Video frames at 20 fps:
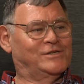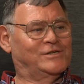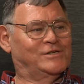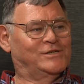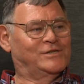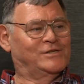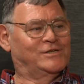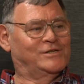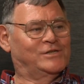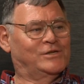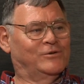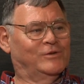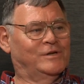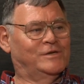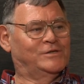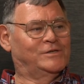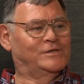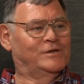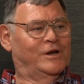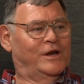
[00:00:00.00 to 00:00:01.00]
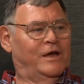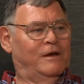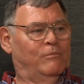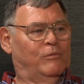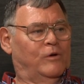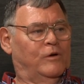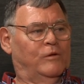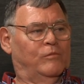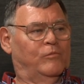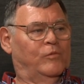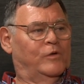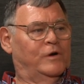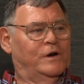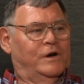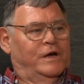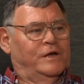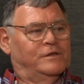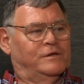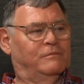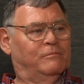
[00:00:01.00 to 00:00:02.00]
So this is a neighborhood where
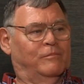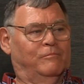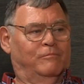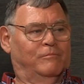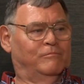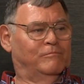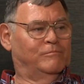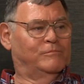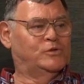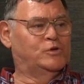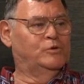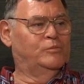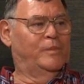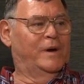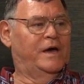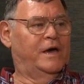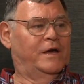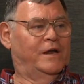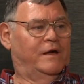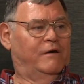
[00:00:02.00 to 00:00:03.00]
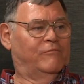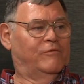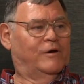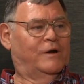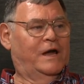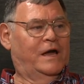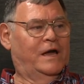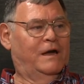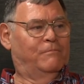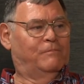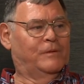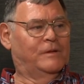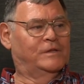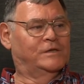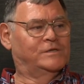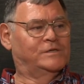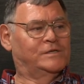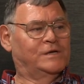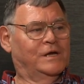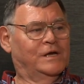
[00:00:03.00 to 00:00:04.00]
nothing too bad ever
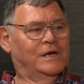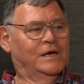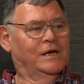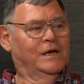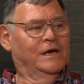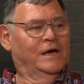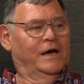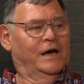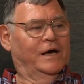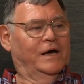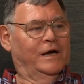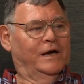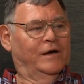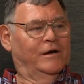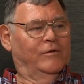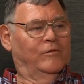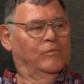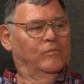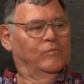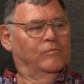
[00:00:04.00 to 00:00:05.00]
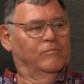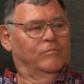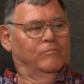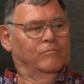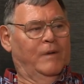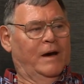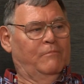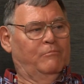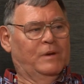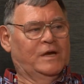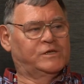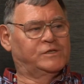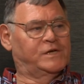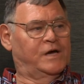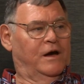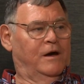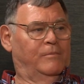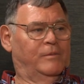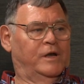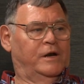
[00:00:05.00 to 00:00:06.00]
happens. My best
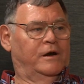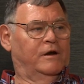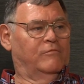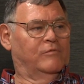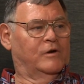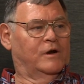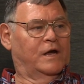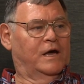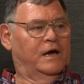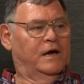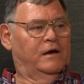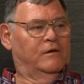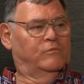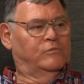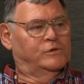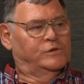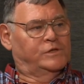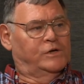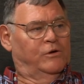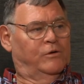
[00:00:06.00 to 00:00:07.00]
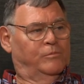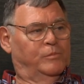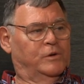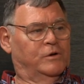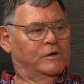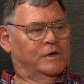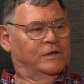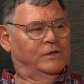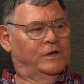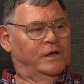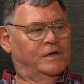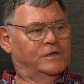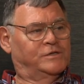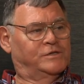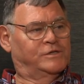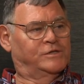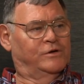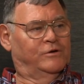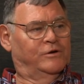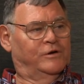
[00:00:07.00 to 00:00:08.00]
comment I ever got was on a book in that
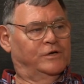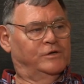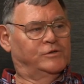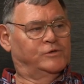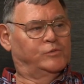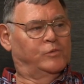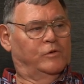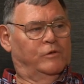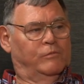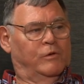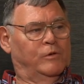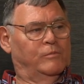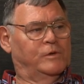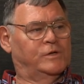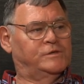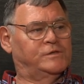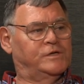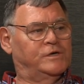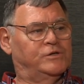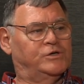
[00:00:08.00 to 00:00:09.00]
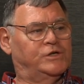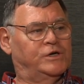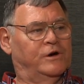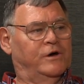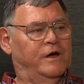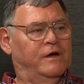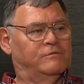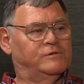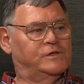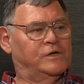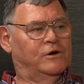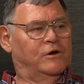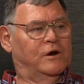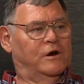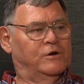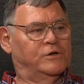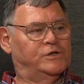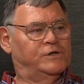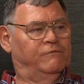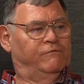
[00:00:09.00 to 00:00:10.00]
series. One woman says she laughs so
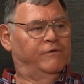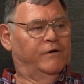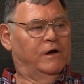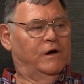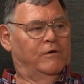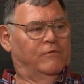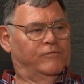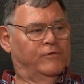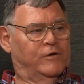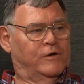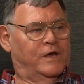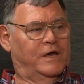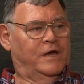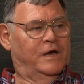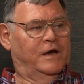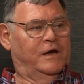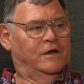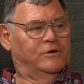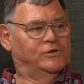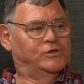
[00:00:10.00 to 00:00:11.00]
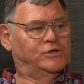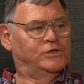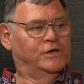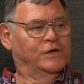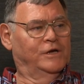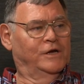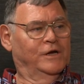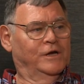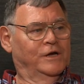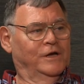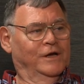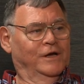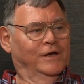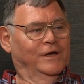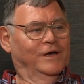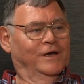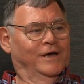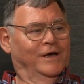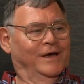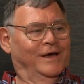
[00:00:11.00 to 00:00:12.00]
hard she fell off her couch.
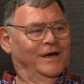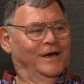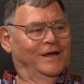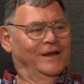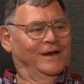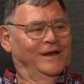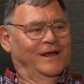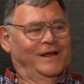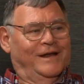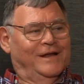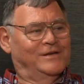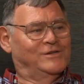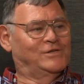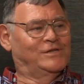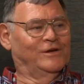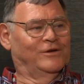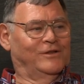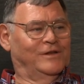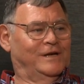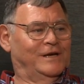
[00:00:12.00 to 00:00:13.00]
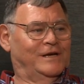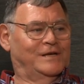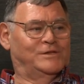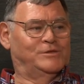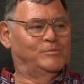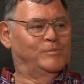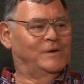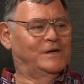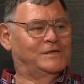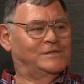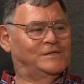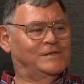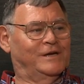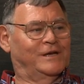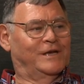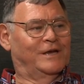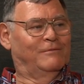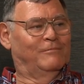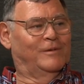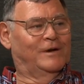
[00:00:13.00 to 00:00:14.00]
And I still think it's the best
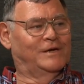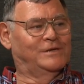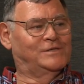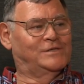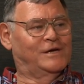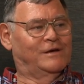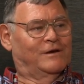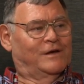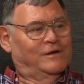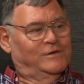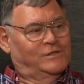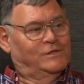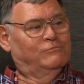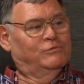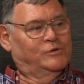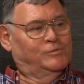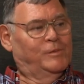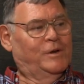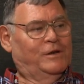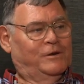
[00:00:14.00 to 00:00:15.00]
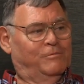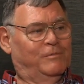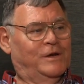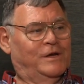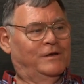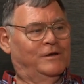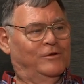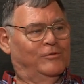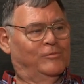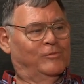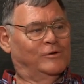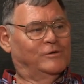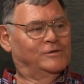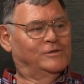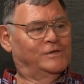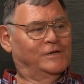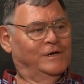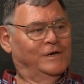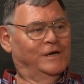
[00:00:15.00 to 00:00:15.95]
thing anybody said because it was meant to be humorous.